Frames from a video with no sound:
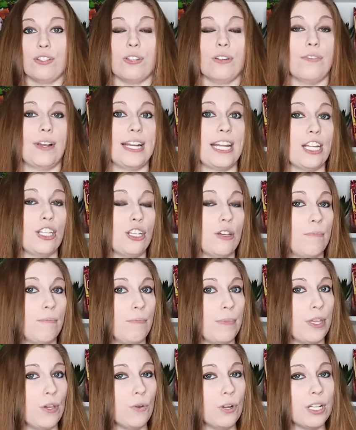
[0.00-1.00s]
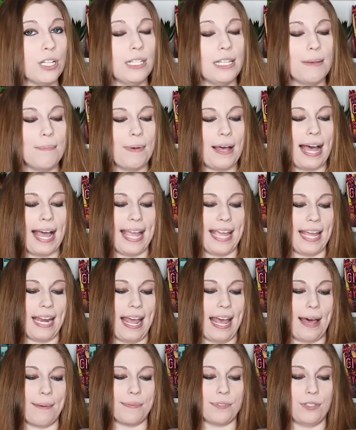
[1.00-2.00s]
So if I need to mute a clip, I
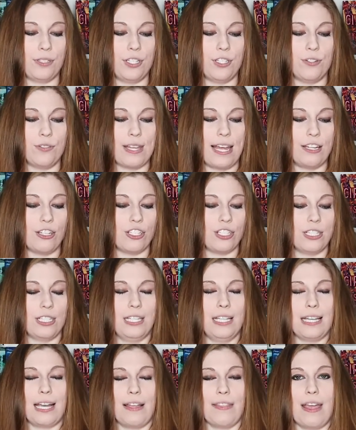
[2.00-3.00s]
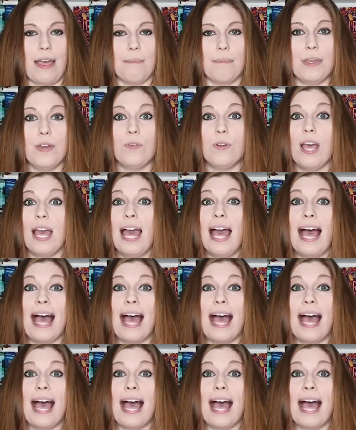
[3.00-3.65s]
can absolutely do that. Just click on that mute.